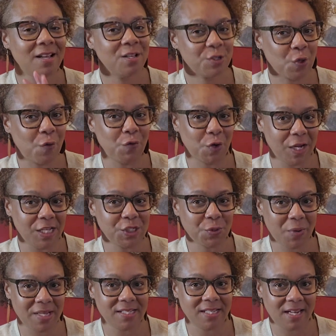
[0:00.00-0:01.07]
So if you're
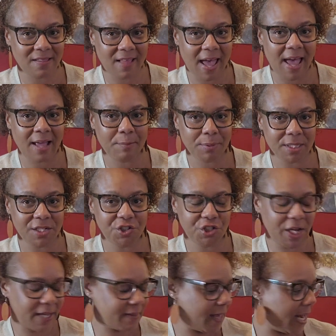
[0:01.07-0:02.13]
interested in that, please
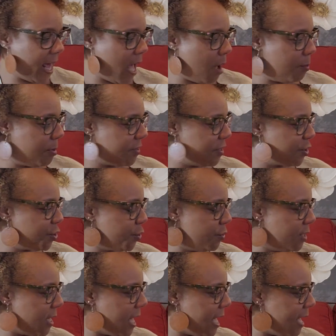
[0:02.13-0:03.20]
check that out. But the two
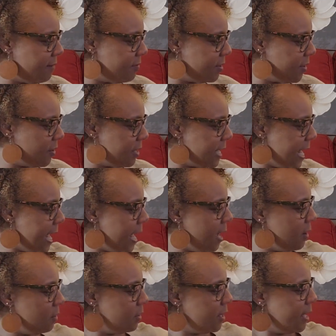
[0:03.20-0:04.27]
that I have in there
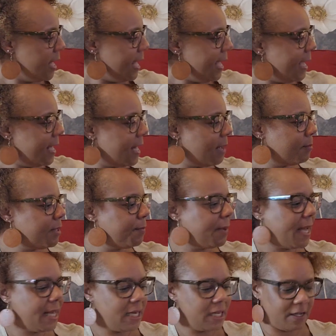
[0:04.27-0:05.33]
now, and I'm
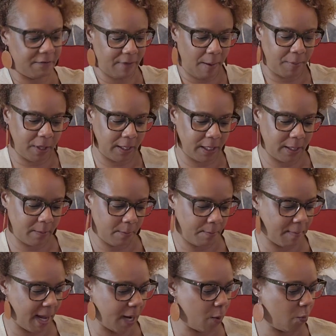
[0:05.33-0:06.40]
debating if I'm going to
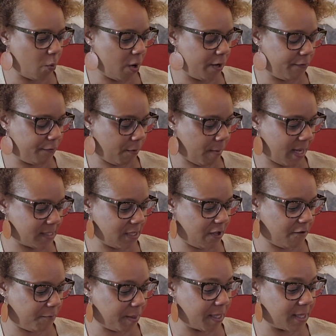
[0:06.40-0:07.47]
make one for
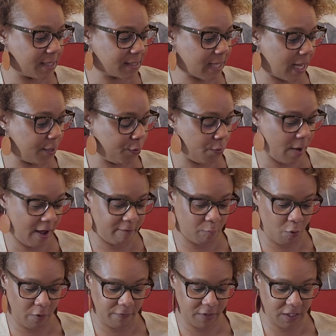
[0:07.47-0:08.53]
myself because I do have
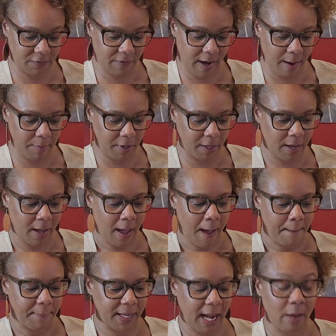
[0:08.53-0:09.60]
more of this fabric.
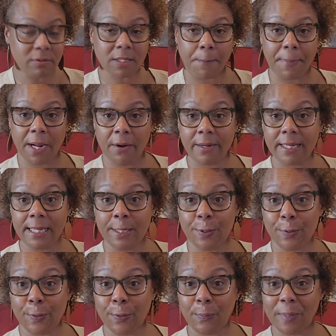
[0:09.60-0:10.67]
But I was a parakeet
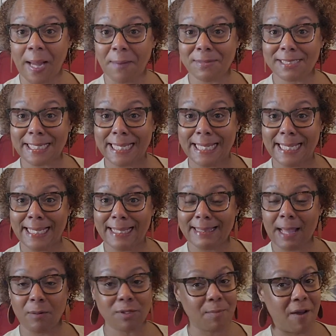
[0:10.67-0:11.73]
girl when I was a kid.
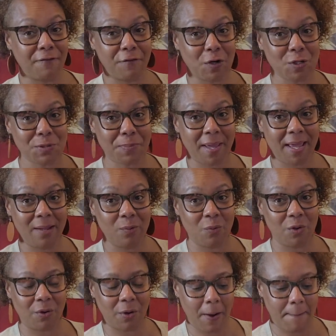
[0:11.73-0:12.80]
That was my first pet,
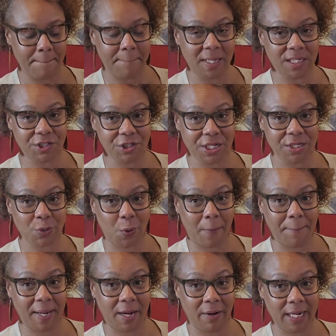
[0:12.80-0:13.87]
were budgies or
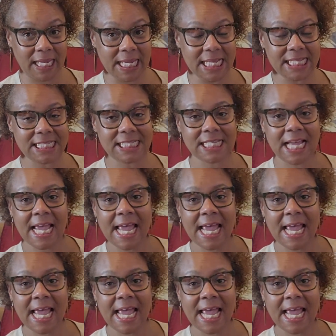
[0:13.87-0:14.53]
parakeets.